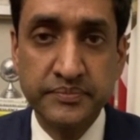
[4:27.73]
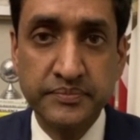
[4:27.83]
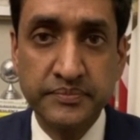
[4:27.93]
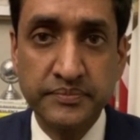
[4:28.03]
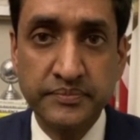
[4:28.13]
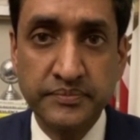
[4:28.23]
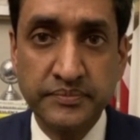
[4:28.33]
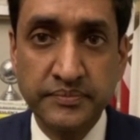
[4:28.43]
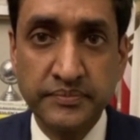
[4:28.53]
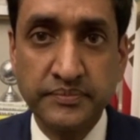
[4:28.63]

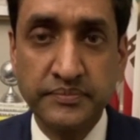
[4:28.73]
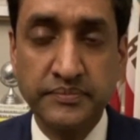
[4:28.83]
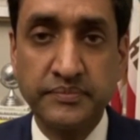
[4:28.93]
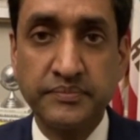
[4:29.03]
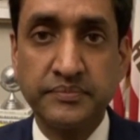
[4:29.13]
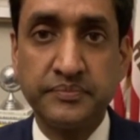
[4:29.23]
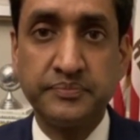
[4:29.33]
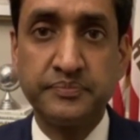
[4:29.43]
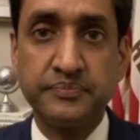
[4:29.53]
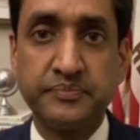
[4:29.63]

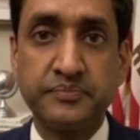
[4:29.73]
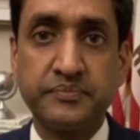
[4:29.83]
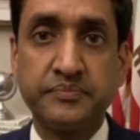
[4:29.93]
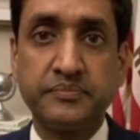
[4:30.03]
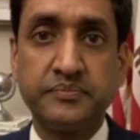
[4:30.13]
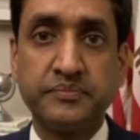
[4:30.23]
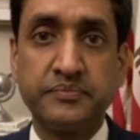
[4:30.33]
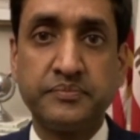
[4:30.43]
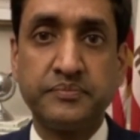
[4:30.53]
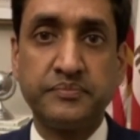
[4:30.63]

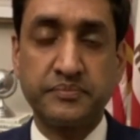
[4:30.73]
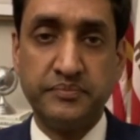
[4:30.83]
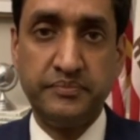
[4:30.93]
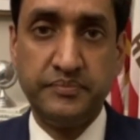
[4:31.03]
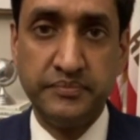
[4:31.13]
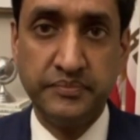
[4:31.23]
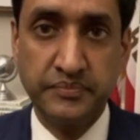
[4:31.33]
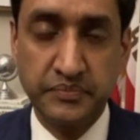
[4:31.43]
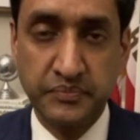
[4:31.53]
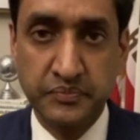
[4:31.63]

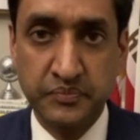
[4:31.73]
The person shown says nothing.